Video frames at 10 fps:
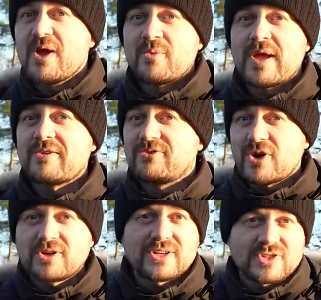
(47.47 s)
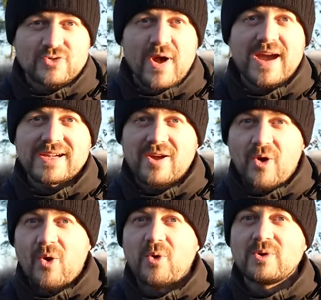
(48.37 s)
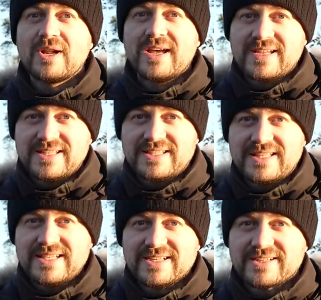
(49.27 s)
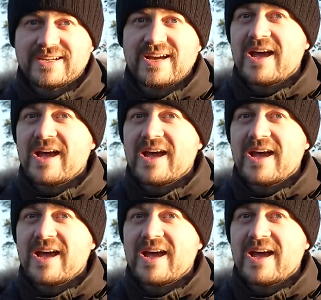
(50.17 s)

we have not tried all gear.